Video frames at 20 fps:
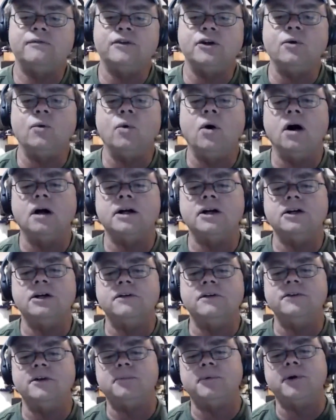walking on
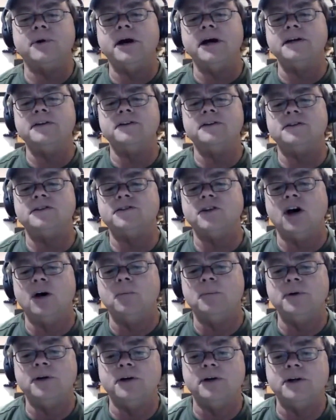their brass and
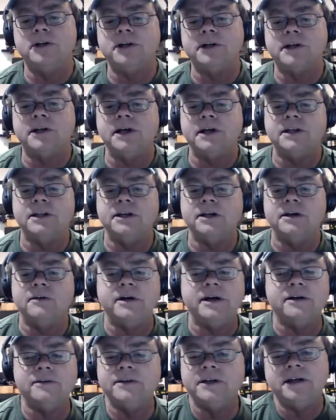stomping on it and kicking it
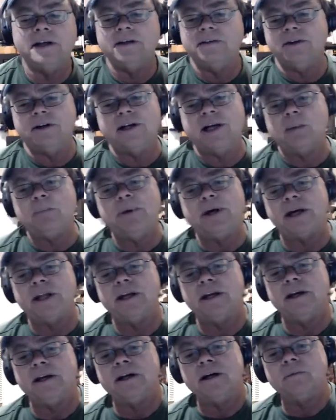around, they're not picking
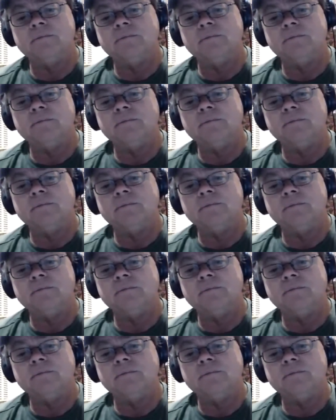it up.